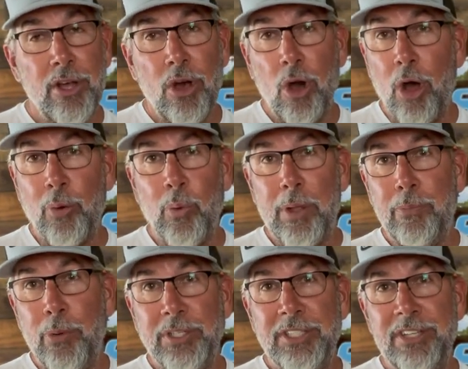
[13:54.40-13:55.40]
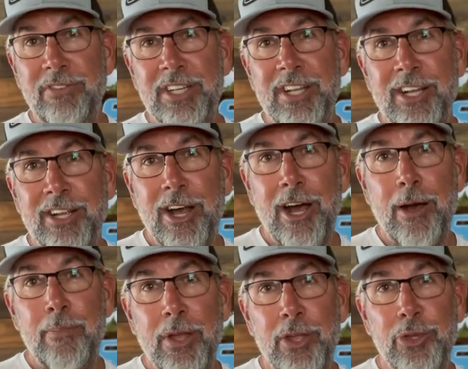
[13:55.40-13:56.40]
on
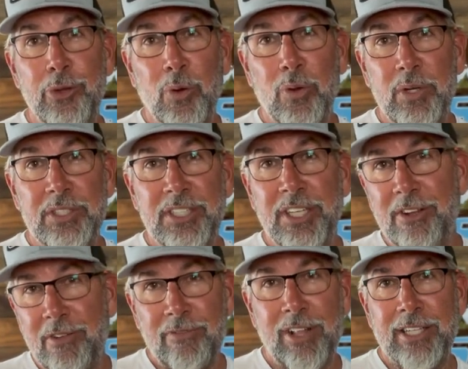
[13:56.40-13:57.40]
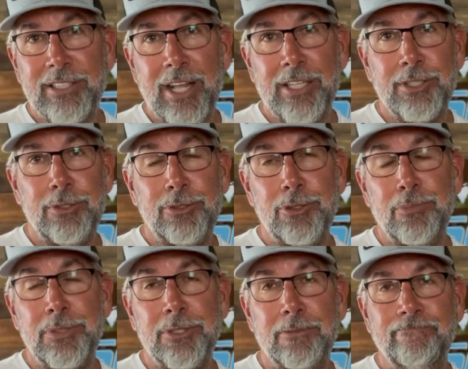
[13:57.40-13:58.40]
waypointtv.com, you're going to see it on Flats Class YouTube
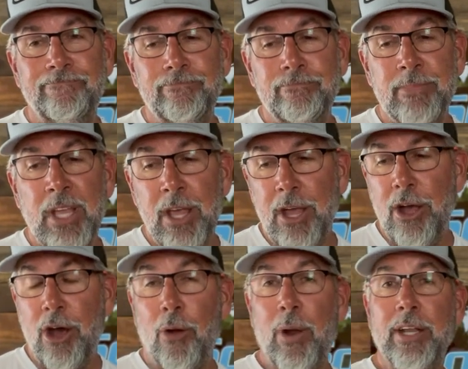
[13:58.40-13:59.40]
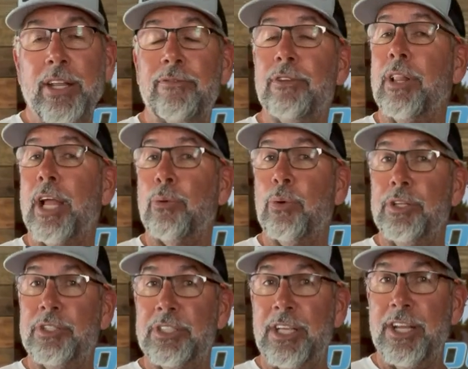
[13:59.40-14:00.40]
soon. All right, if you like what you
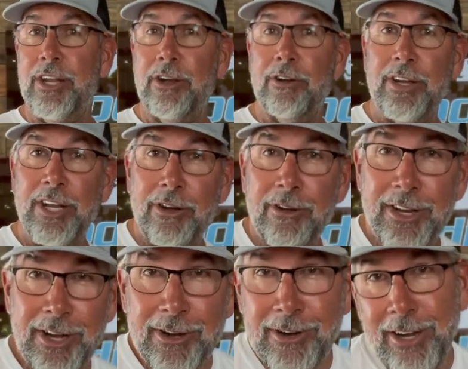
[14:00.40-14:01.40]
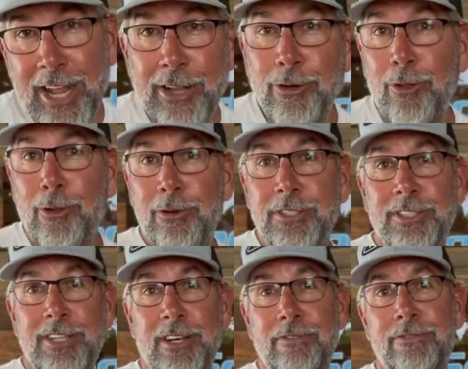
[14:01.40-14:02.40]
see here and here, here, and you're learning
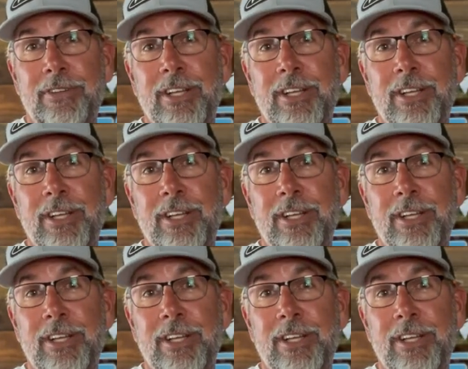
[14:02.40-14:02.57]
stuff,